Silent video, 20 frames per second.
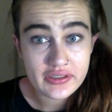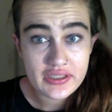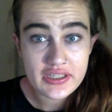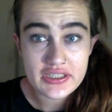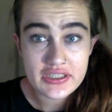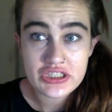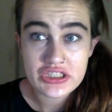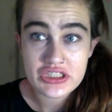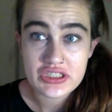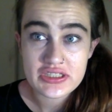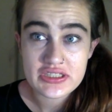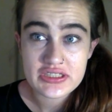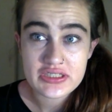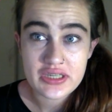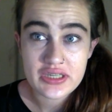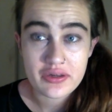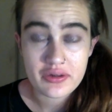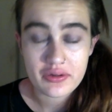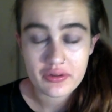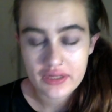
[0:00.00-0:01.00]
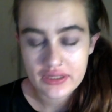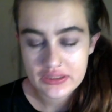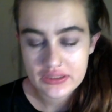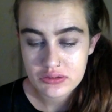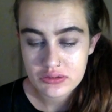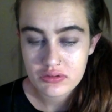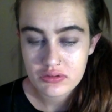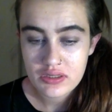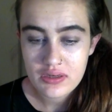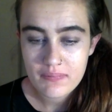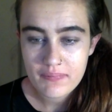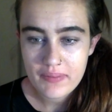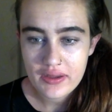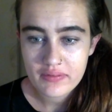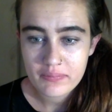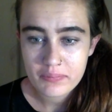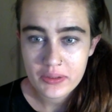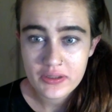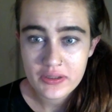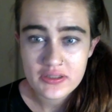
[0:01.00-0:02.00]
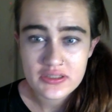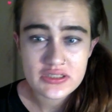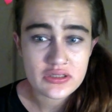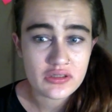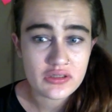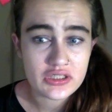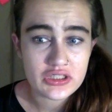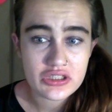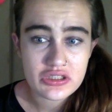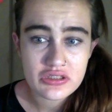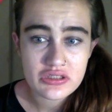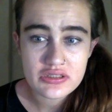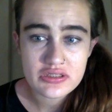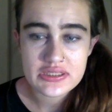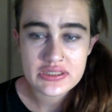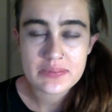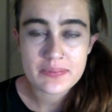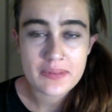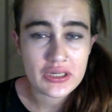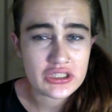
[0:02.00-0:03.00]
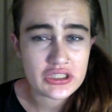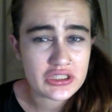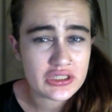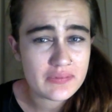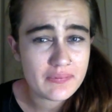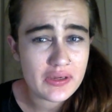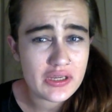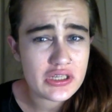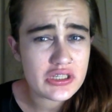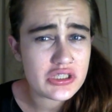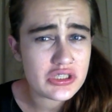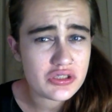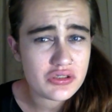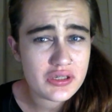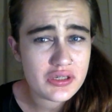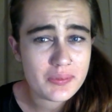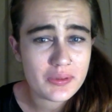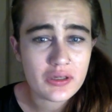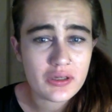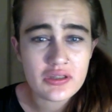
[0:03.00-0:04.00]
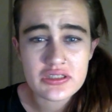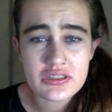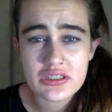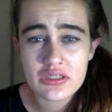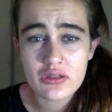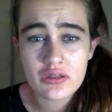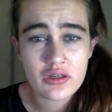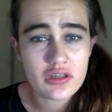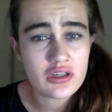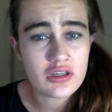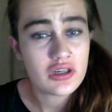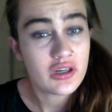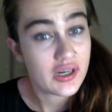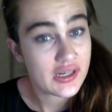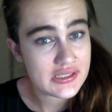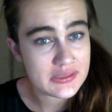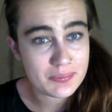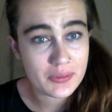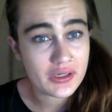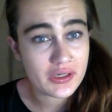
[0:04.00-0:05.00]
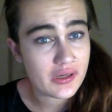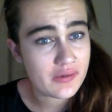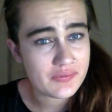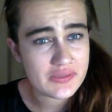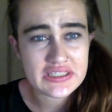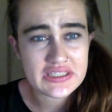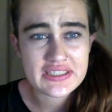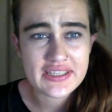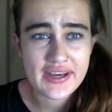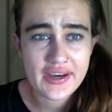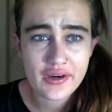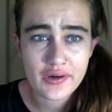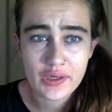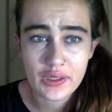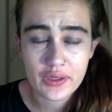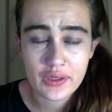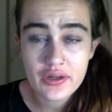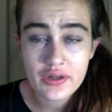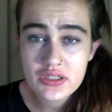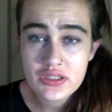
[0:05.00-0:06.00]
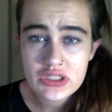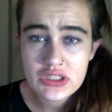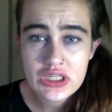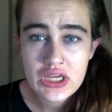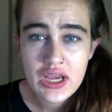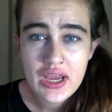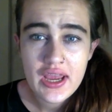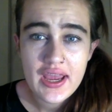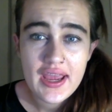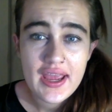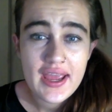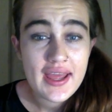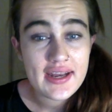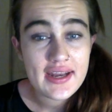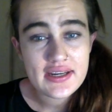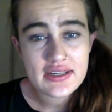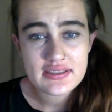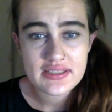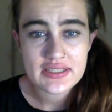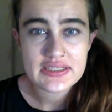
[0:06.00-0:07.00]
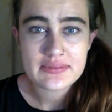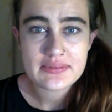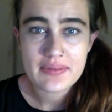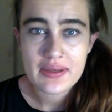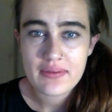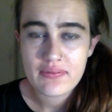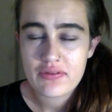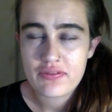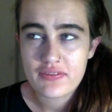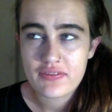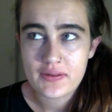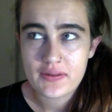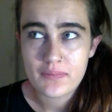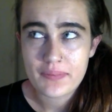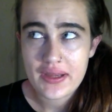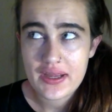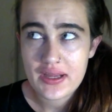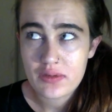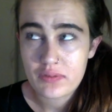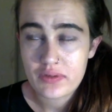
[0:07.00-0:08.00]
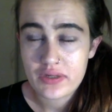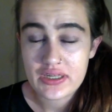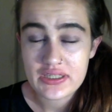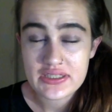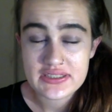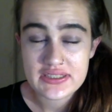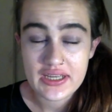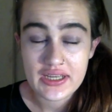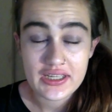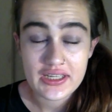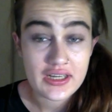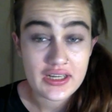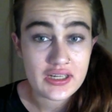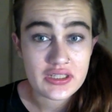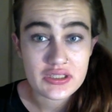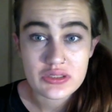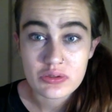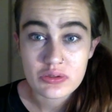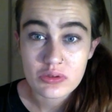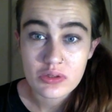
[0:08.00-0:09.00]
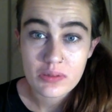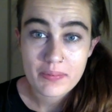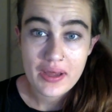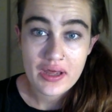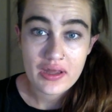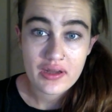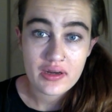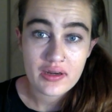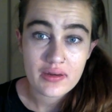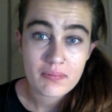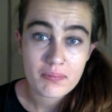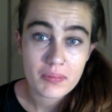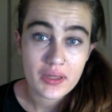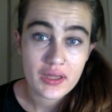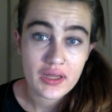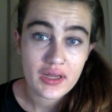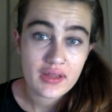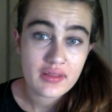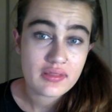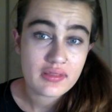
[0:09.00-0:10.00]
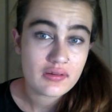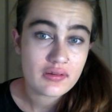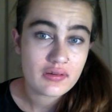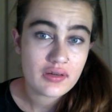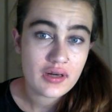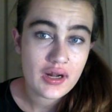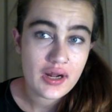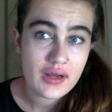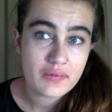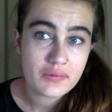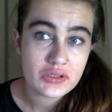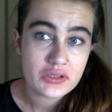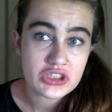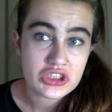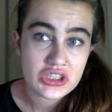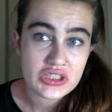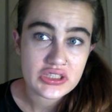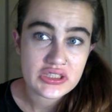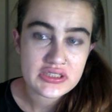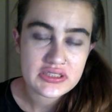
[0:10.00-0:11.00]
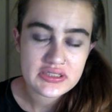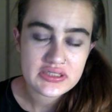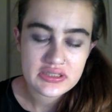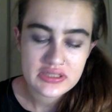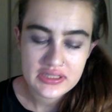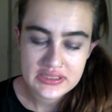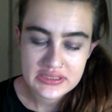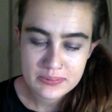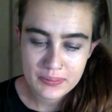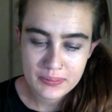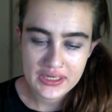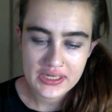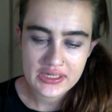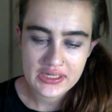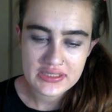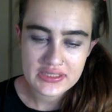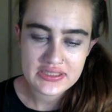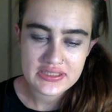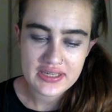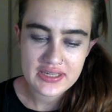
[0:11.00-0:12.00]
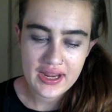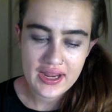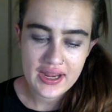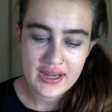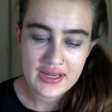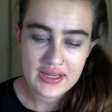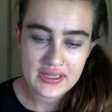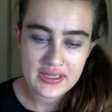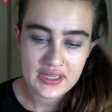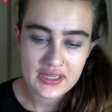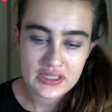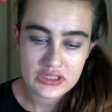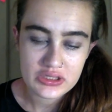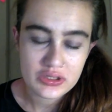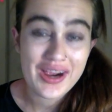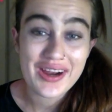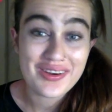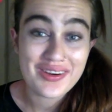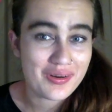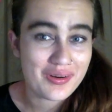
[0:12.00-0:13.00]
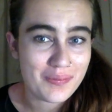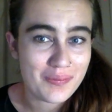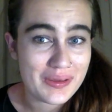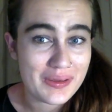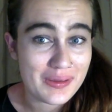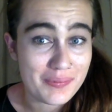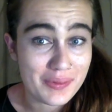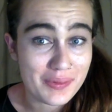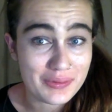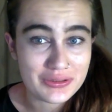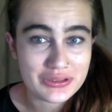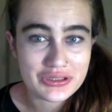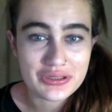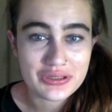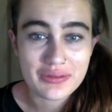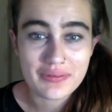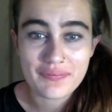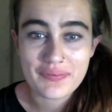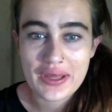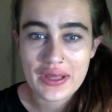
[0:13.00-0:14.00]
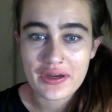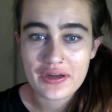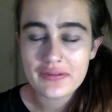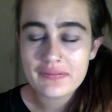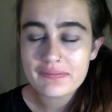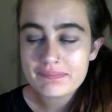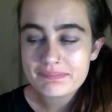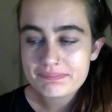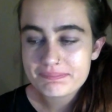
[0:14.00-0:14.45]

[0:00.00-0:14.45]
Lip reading: It's just I don't like talking about personal issues, especially my injury, because a lot of you guys bring up the scar a lot, and it does make me feel bad when I say I can't talk about it. But I thought I would just explain it today and try not to be emotional about it.